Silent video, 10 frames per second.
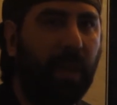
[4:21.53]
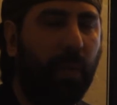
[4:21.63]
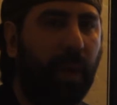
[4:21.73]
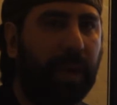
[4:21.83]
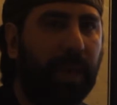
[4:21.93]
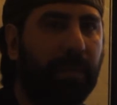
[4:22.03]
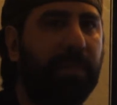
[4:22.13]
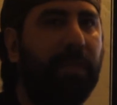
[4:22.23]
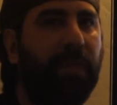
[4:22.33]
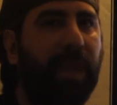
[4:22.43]
you want to come
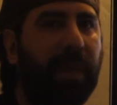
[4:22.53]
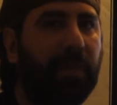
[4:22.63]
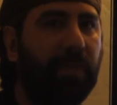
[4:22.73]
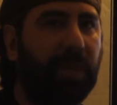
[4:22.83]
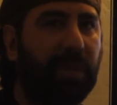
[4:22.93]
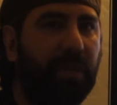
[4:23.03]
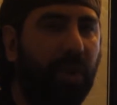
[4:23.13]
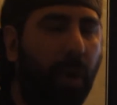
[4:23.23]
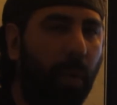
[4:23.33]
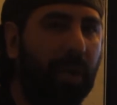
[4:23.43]
from different angles because
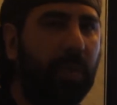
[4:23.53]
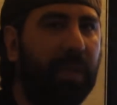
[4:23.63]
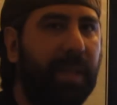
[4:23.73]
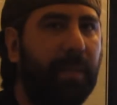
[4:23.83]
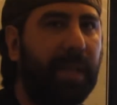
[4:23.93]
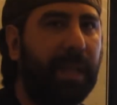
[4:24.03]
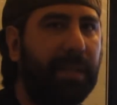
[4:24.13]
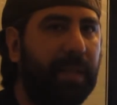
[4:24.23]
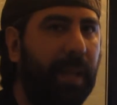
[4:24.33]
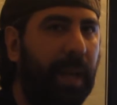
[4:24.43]
you always want the enemy
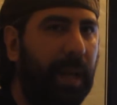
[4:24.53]
guessing.